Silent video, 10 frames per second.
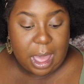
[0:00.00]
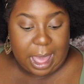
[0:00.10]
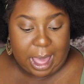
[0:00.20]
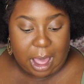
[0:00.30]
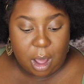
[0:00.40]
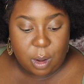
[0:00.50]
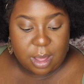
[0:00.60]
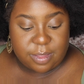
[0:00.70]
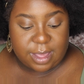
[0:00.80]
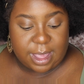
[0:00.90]

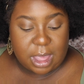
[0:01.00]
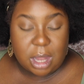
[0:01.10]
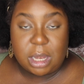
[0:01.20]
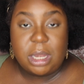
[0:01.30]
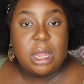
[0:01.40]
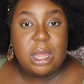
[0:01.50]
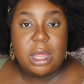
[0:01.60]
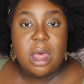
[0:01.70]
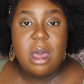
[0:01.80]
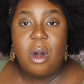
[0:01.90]
how they
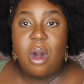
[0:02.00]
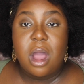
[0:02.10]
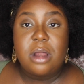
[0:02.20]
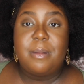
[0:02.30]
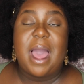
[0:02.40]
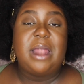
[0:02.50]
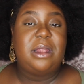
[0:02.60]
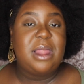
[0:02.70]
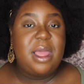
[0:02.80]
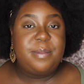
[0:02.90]
look on my
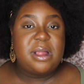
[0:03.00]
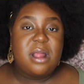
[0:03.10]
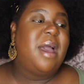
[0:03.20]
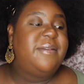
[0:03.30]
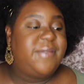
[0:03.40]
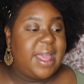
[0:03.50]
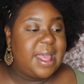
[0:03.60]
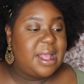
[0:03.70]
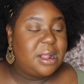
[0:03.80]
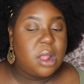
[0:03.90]
lips, my
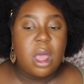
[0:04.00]
face,